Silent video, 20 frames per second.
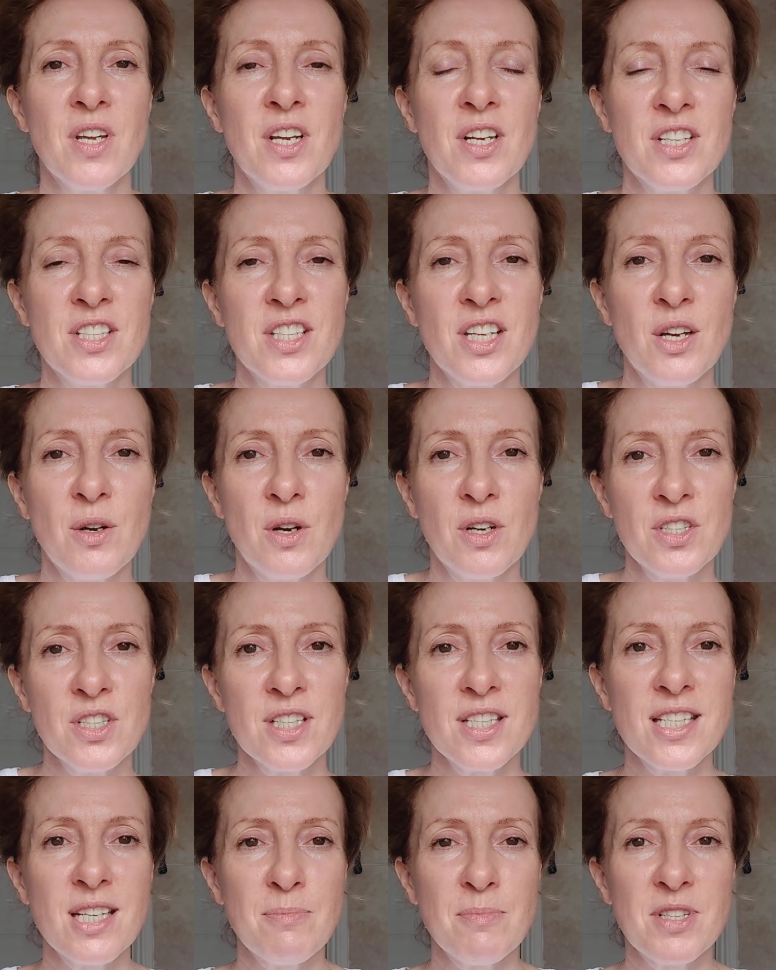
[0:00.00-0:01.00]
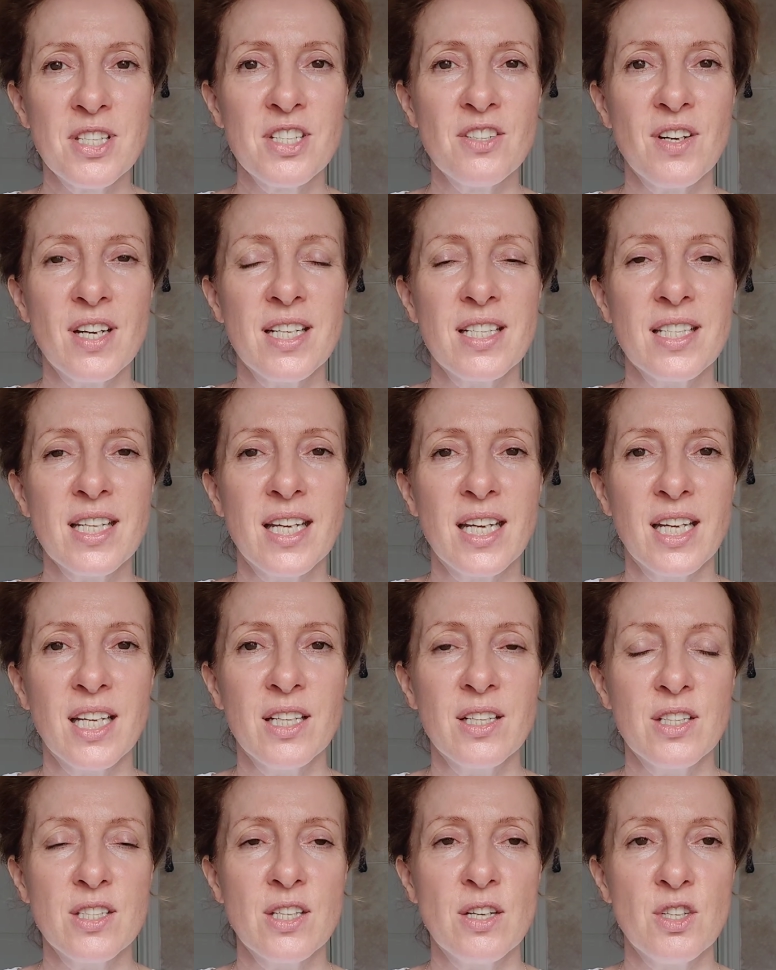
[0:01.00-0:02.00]
So I'll just demonstrate here.
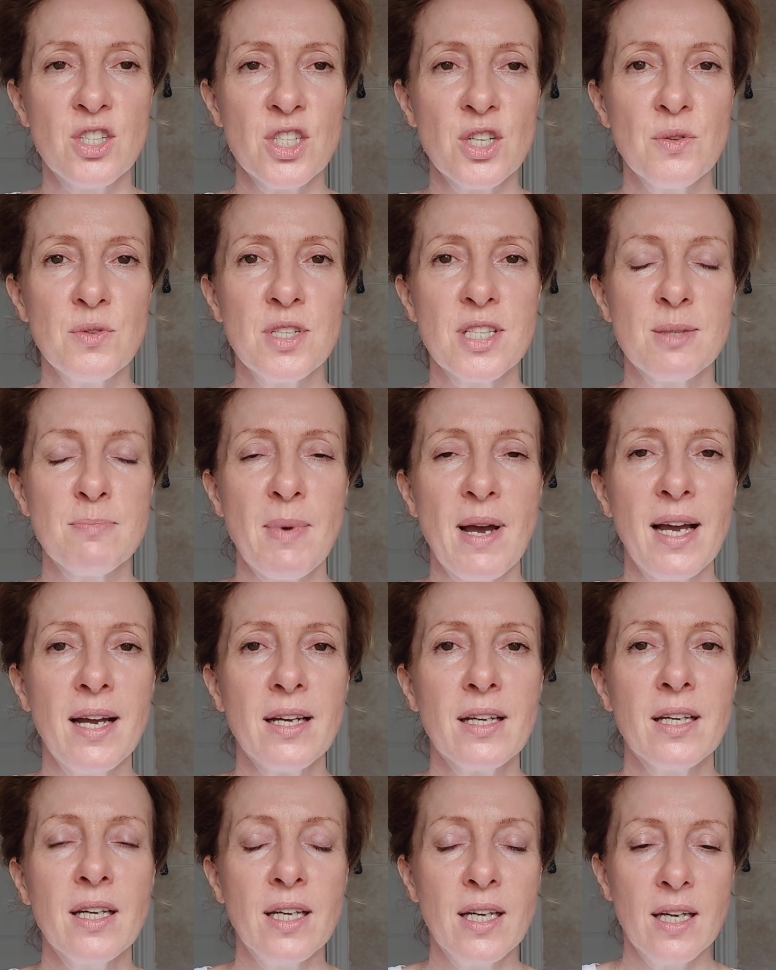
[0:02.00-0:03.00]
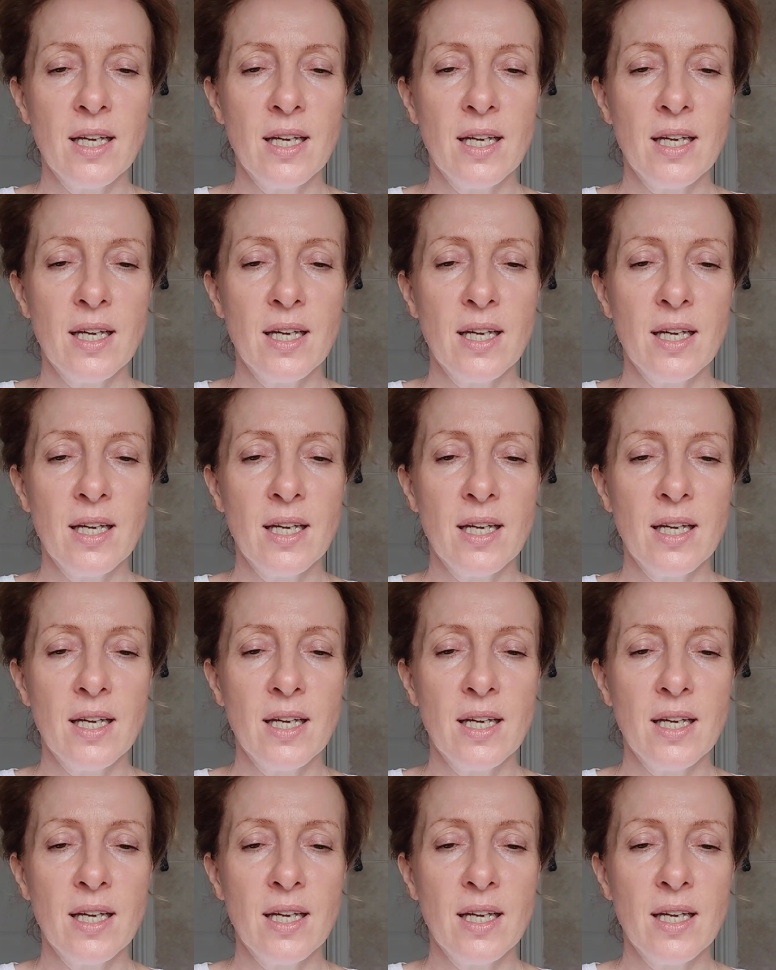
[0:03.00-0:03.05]
So shoulders back.